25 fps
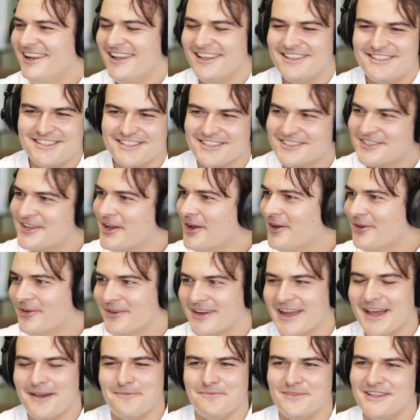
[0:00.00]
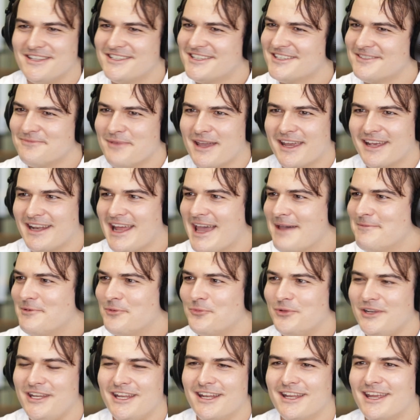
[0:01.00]
Let's just go. Come, let's just make it
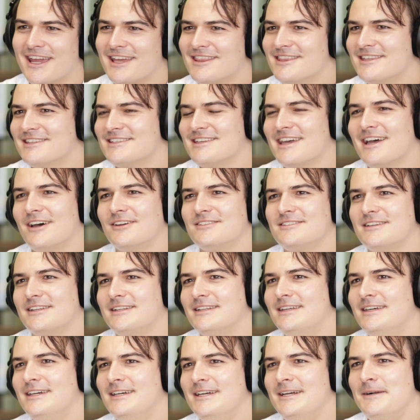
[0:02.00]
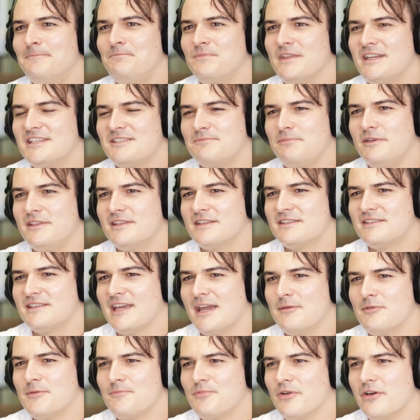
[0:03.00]
happen. We need to get this out. And it's been the
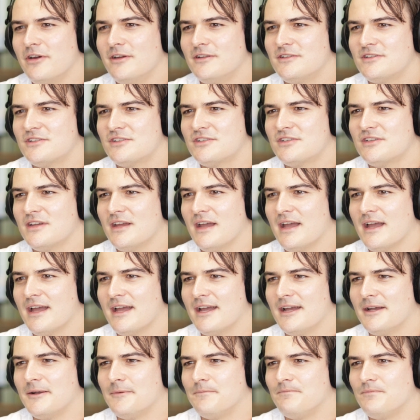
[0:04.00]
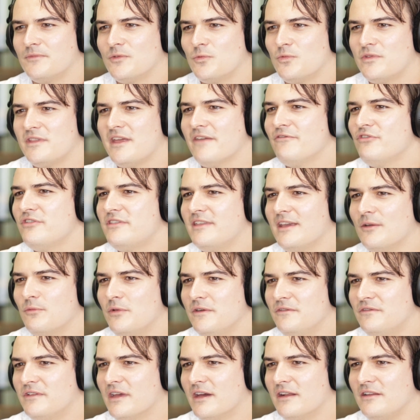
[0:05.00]
same approach with everything
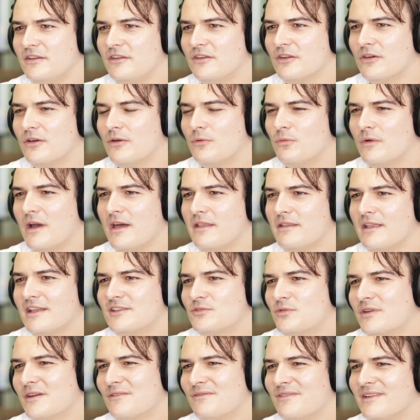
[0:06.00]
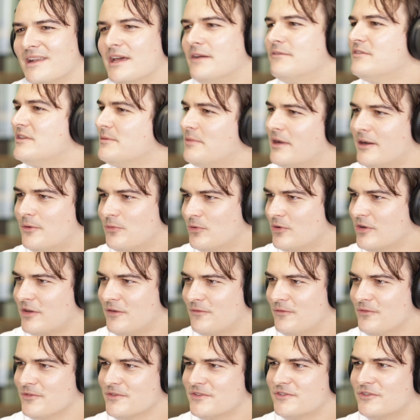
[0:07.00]
we've done, And that's what I've loved about
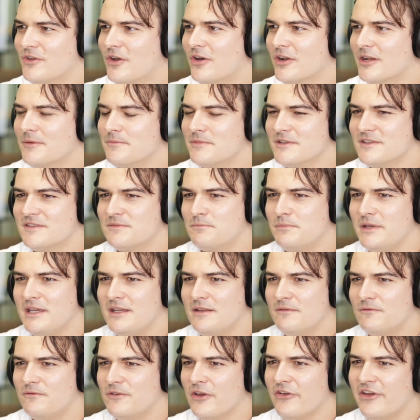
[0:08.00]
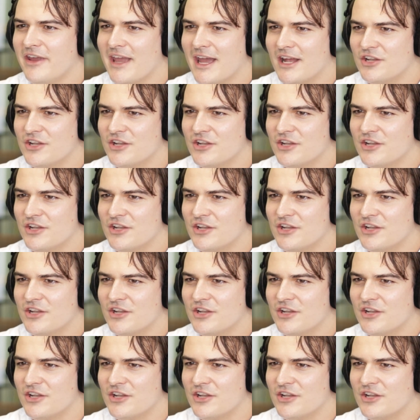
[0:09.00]
working for a startup. It's been very